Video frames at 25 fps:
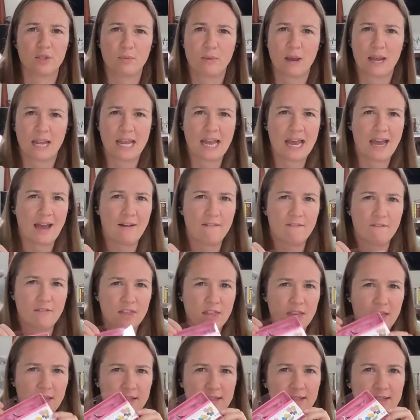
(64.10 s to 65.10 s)
You might have
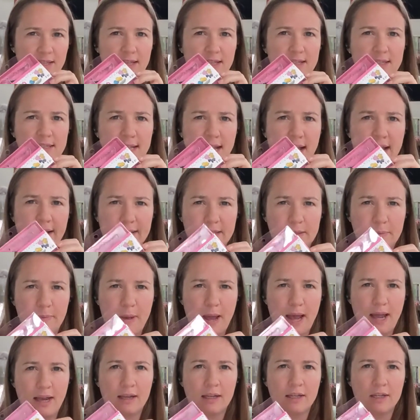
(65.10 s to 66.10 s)
this exact
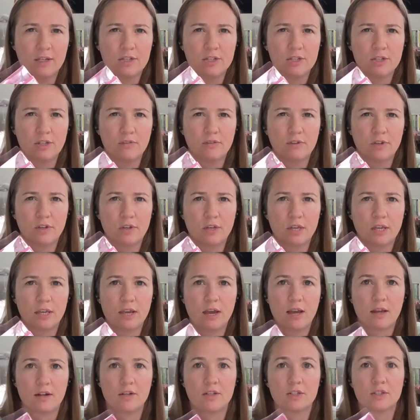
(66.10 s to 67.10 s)
package of cookie
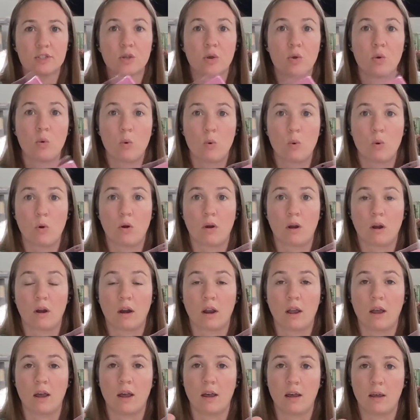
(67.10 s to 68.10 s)
cutters
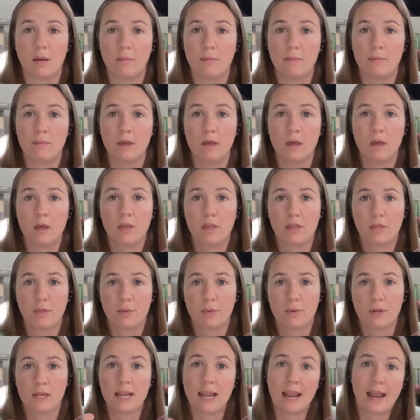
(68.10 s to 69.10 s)
or
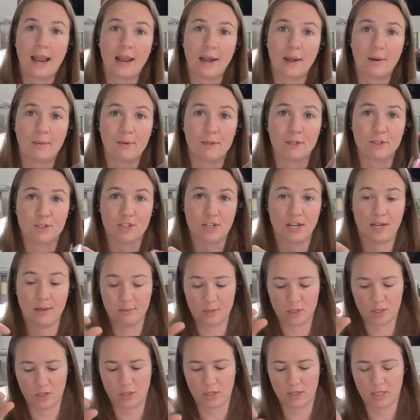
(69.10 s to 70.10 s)
3 animal
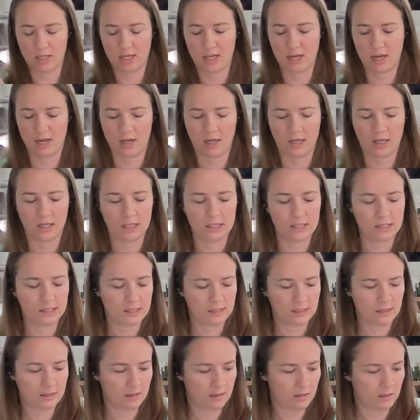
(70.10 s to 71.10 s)
shaped cookie
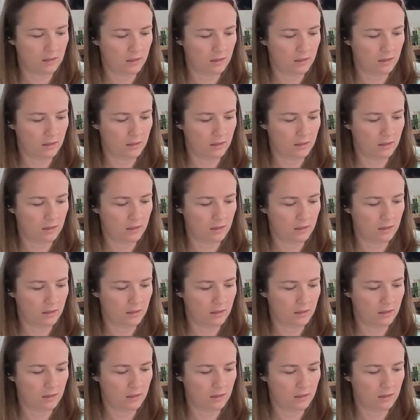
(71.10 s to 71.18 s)
cutters.